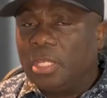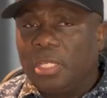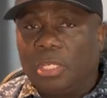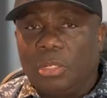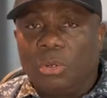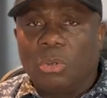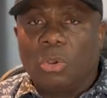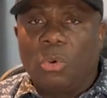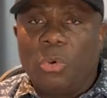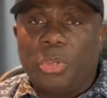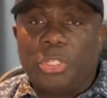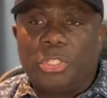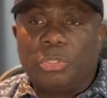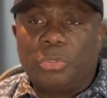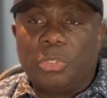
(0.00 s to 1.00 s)
you know,
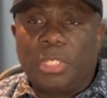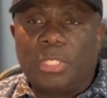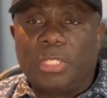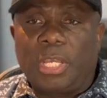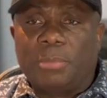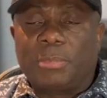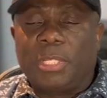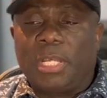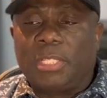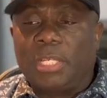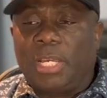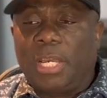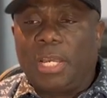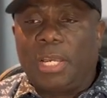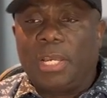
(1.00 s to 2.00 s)
going through the steps that
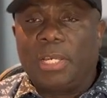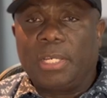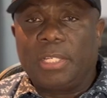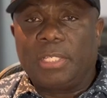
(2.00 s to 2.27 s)
uh,